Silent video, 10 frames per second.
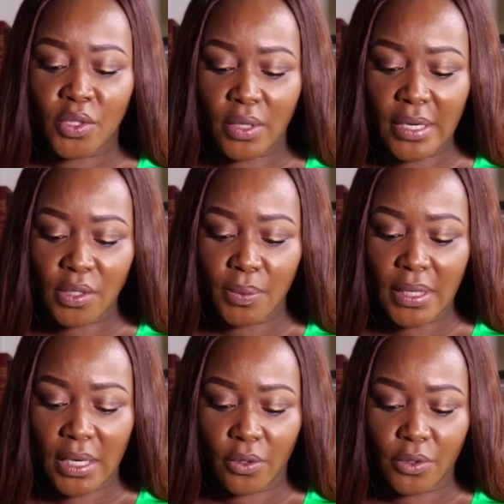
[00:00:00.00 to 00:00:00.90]
So next
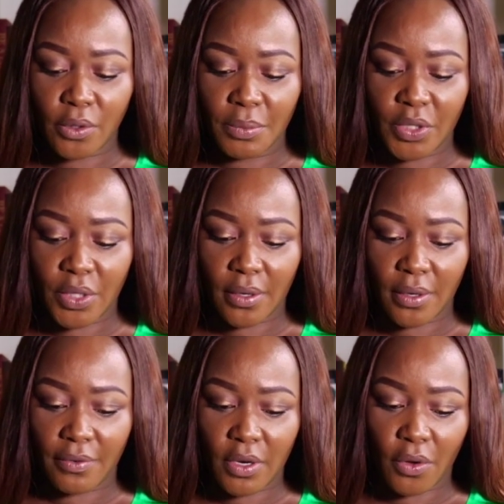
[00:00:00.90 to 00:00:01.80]
week I'll also be
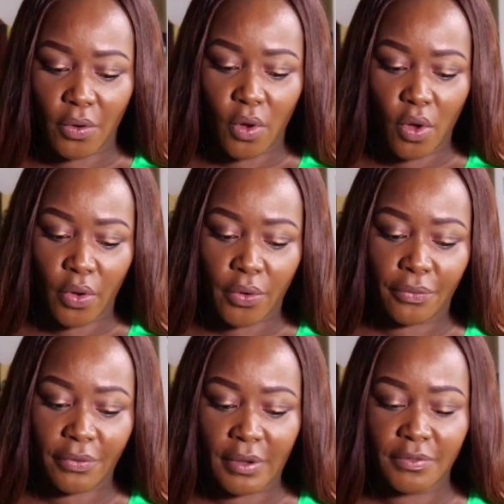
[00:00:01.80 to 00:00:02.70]
sharing a video
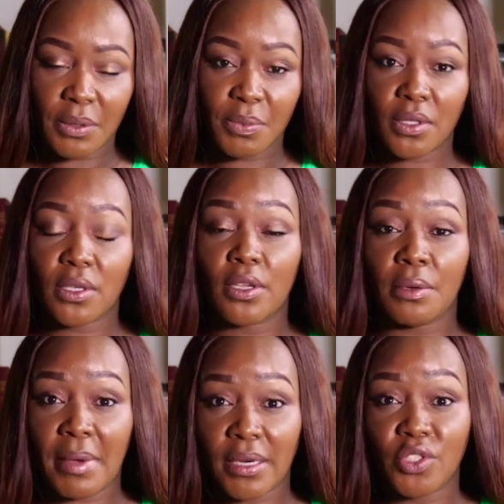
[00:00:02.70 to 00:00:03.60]
on 5 tips
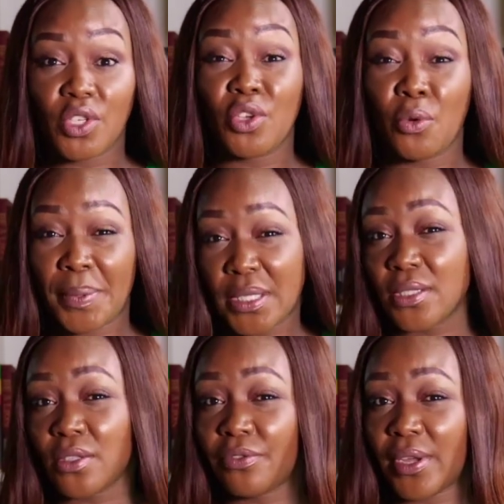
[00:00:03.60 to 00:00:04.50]
in managing your
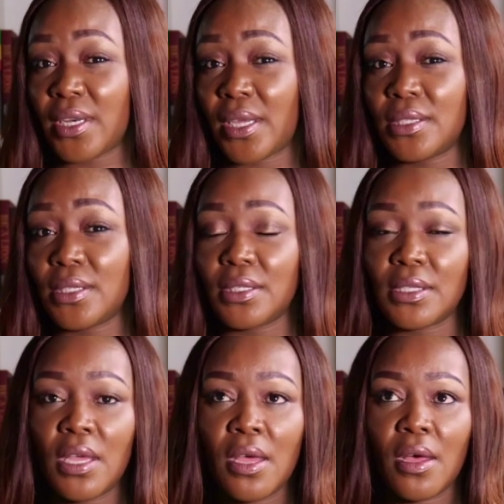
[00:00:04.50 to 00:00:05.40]
personal
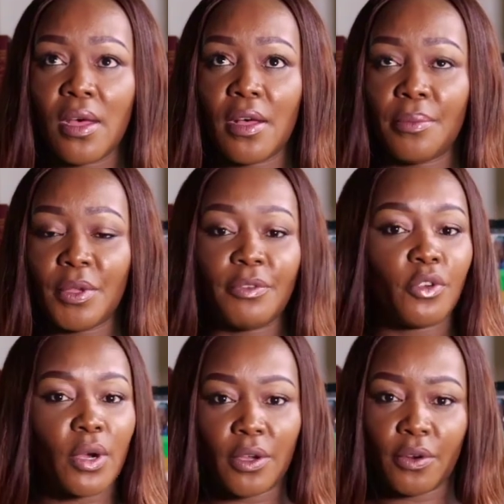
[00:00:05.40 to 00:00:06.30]
finances if
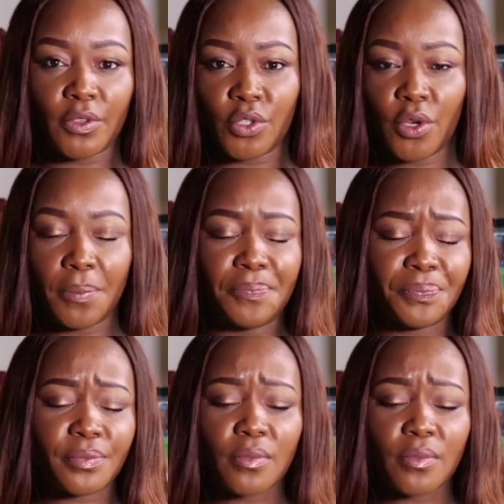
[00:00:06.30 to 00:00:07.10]
you're out of a job.